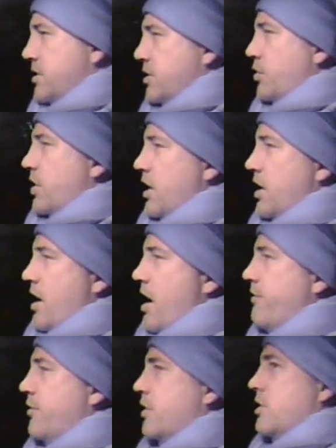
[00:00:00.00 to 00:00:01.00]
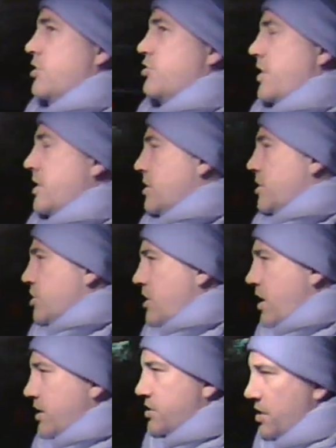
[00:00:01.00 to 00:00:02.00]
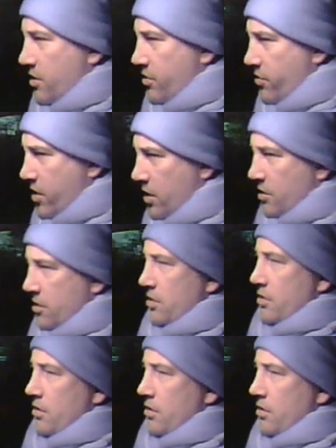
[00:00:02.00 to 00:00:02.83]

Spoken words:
silky, effortless transition. I accelerate